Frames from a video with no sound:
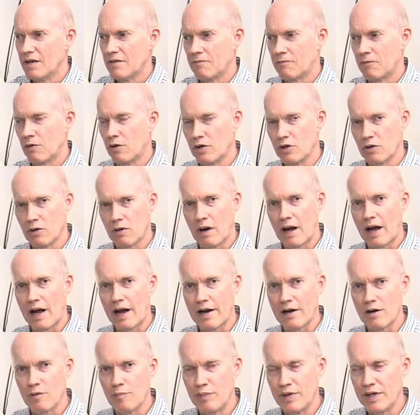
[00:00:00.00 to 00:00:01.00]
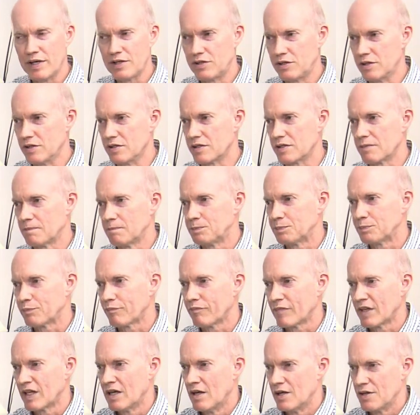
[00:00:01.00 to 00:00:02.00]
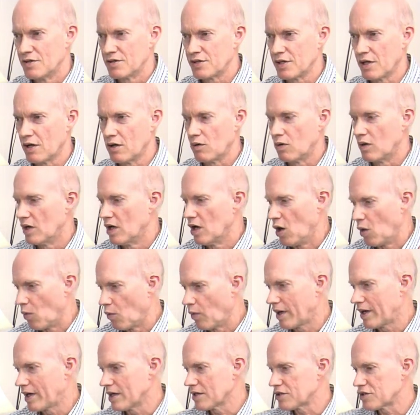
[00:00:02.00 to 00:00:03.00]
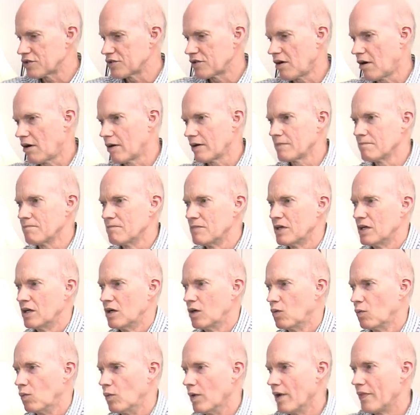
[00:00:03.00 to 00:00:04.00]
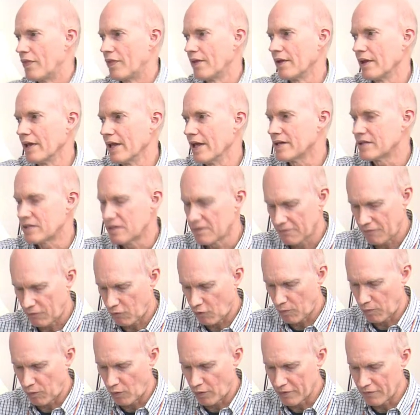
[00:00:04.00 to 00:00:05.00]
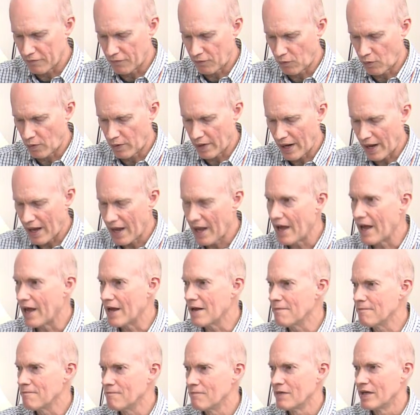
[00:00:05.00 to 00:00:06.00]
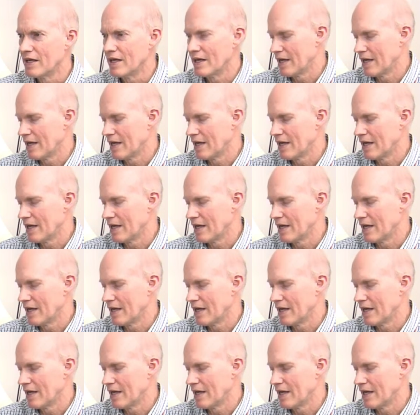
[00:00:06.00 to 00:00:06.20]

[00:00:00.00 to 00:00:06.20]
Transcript: for your higher pitches. So we're going to start with lesson 4.4a